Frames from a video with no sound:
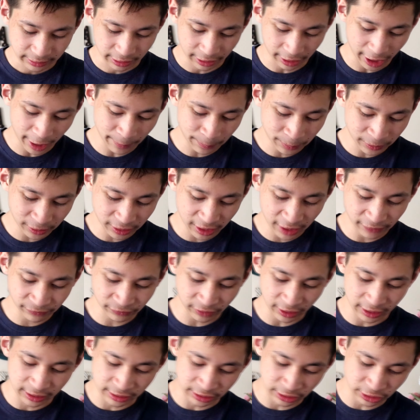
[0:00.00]
The upper
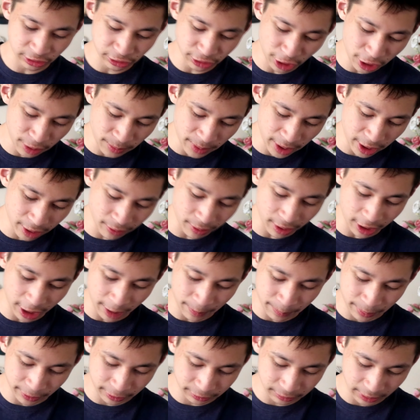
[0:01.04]
left is slow-mo.
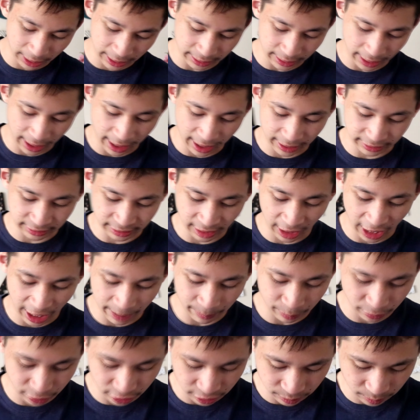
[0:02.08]
Upper right has
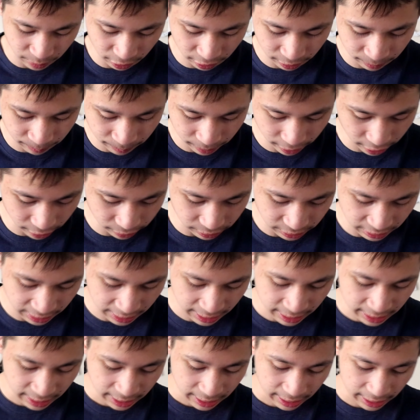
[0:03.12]
hyper smooth boost.
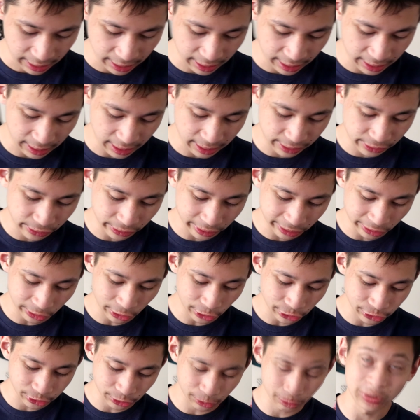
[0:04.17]
And you can
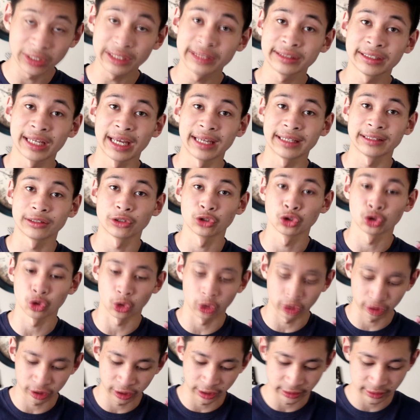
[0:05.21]
also reset the
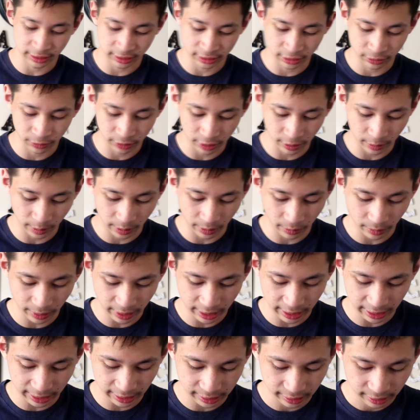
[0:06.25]
shortcuts to go
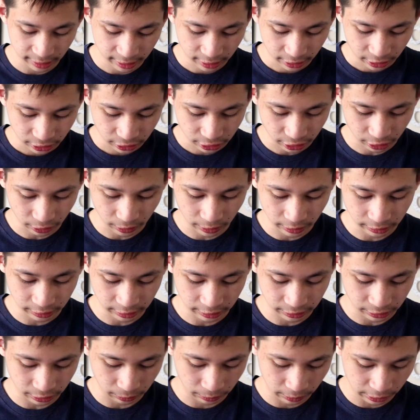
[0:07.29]
away towards
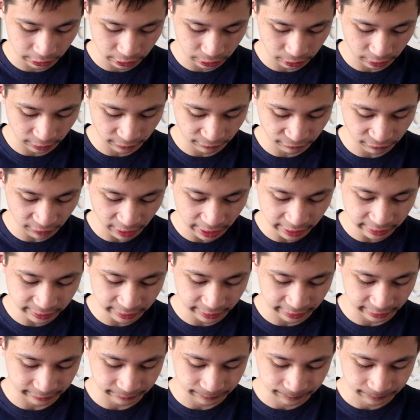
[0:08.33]
its original finding.